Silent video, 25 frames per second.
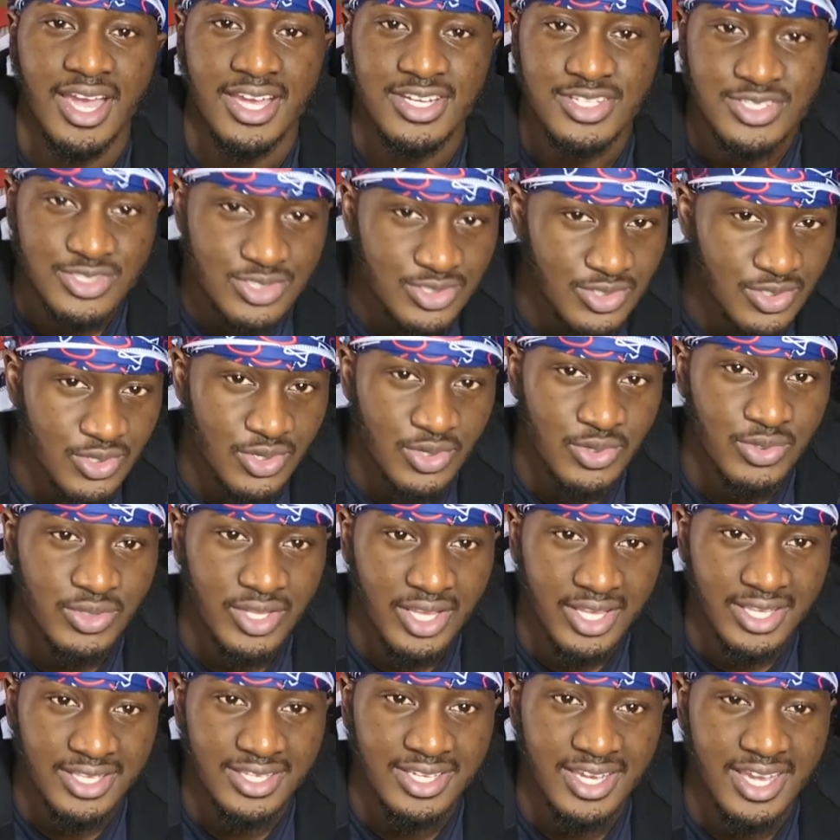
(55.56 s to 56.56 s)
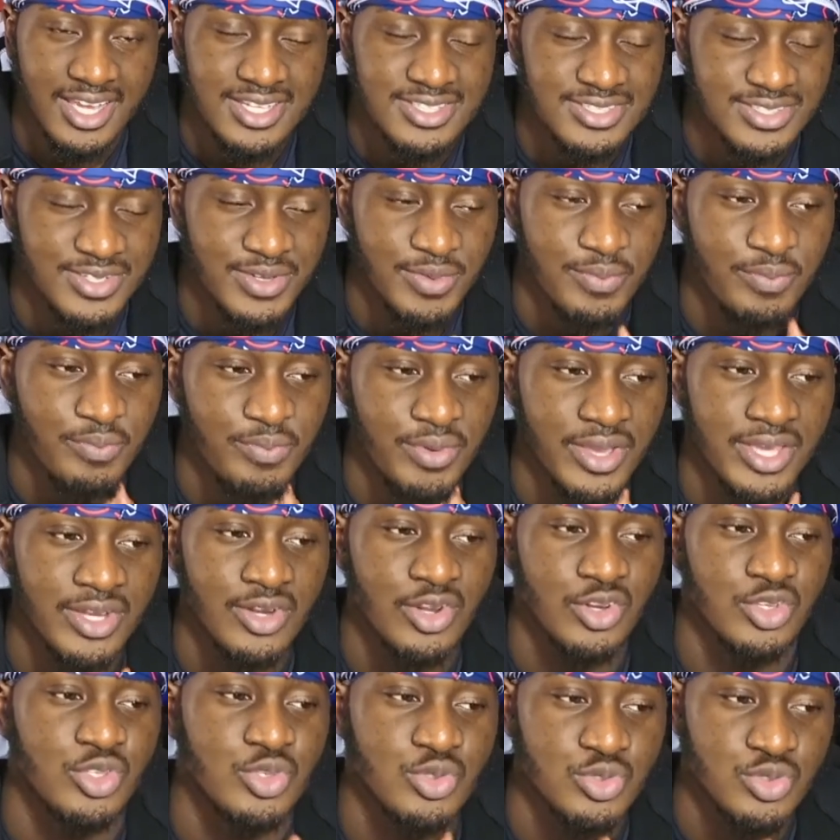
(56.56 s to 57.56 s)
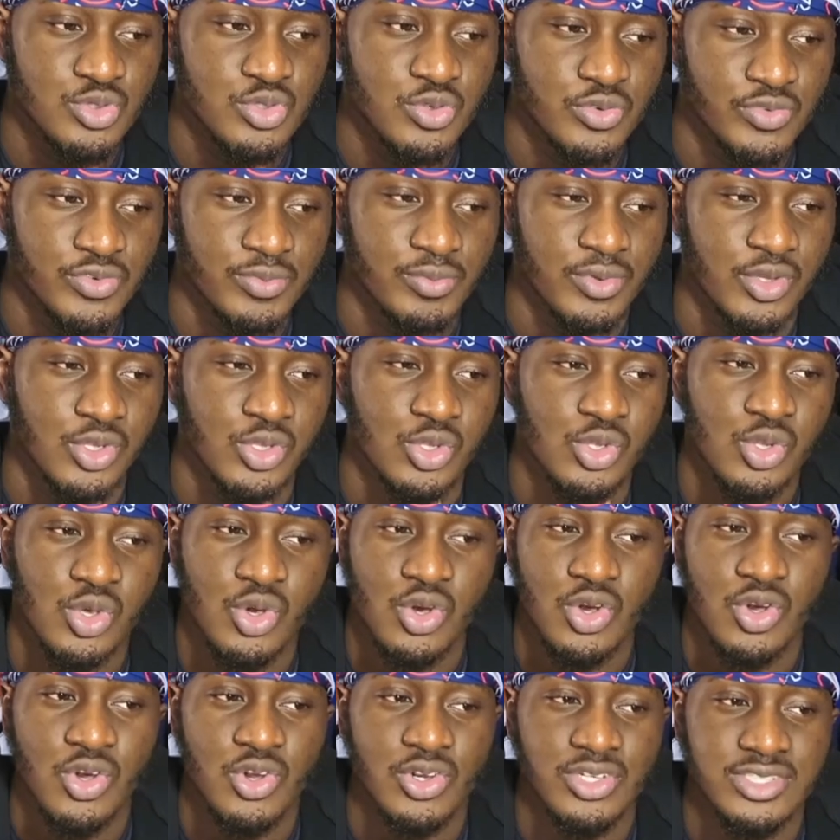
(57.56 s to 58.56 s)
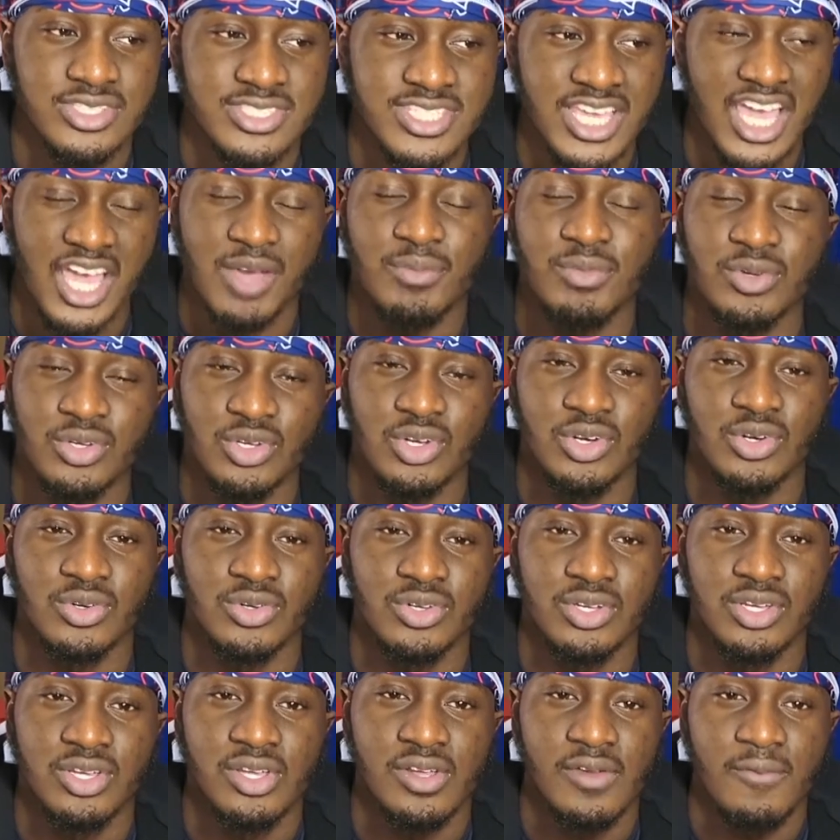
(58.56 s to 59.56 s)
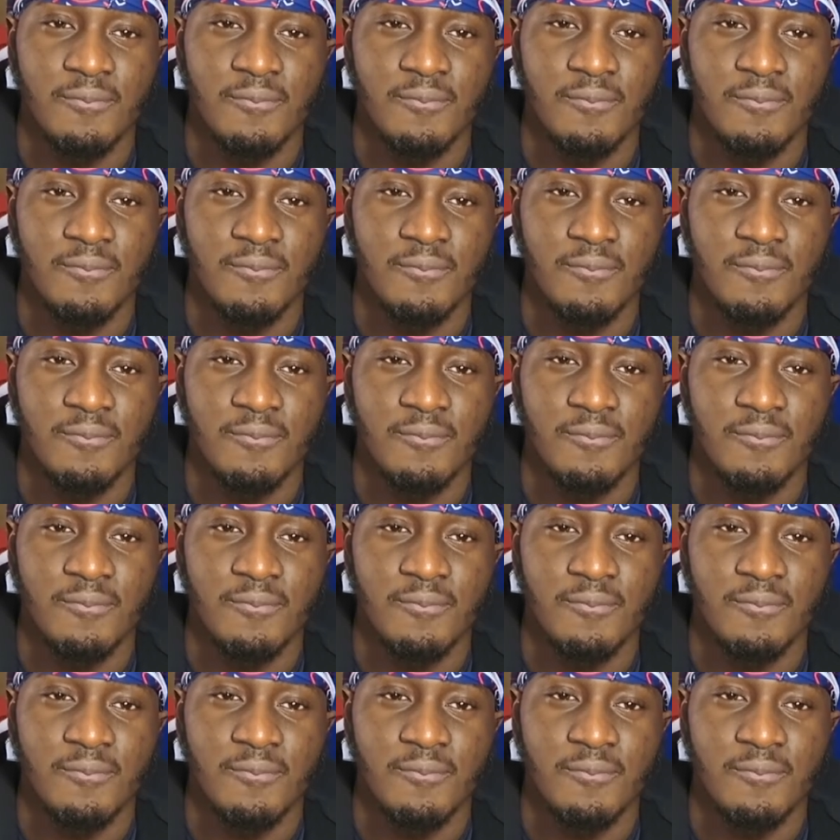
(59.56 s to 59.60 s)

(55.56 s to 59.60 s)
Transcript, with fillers: I just know, like, I should have been on YouTube from a long time ago.